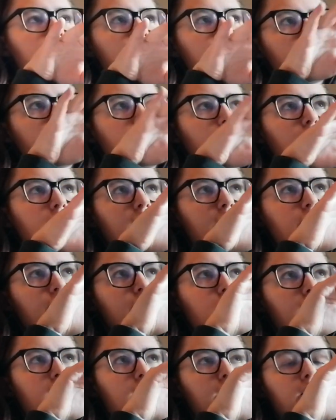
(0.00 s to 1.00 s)
so
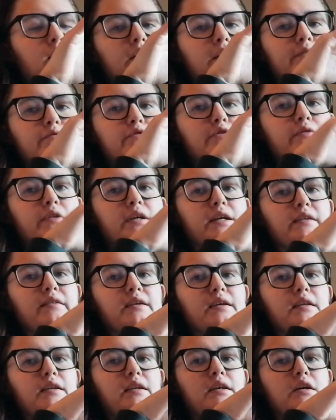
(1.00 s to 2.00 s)
there's like light
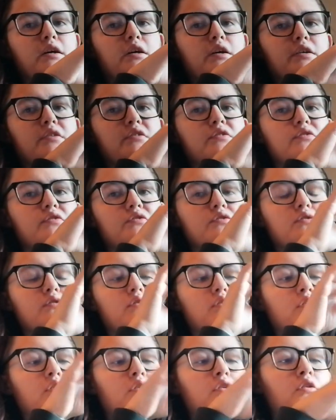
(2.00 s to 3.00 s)
reflecting in the eyes,
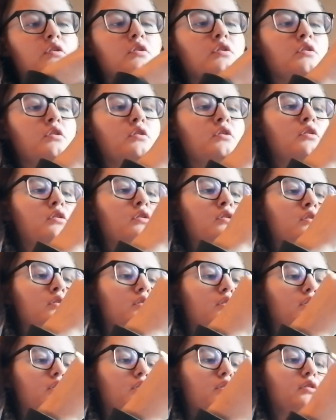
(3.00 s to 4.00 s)

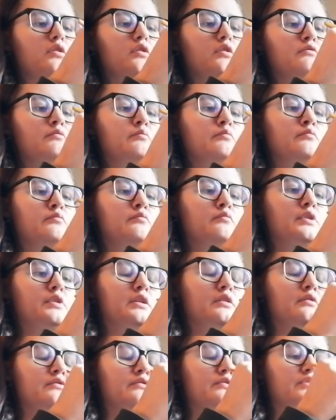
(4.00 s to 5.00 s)
and